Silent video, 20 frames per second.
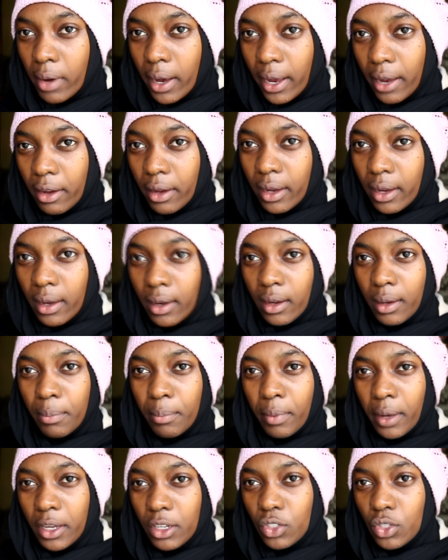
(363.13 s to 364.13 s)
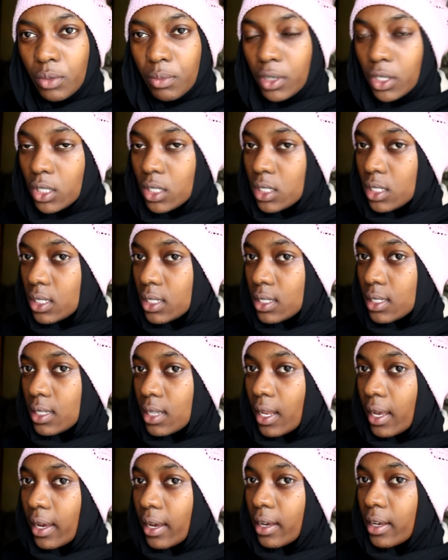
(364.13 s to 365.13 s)
my battery because it's
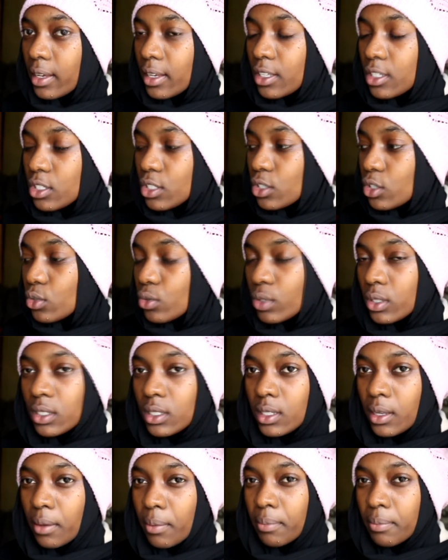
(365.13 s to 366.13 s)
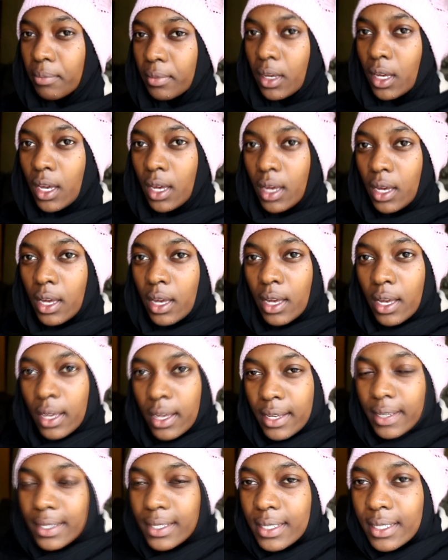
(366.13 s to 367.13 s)
like, it's doing something.
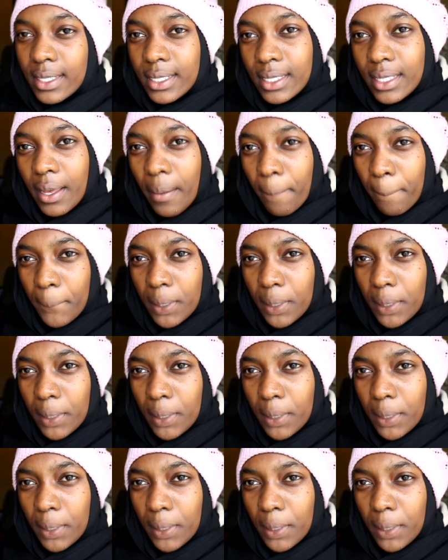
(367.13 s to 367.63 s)
It's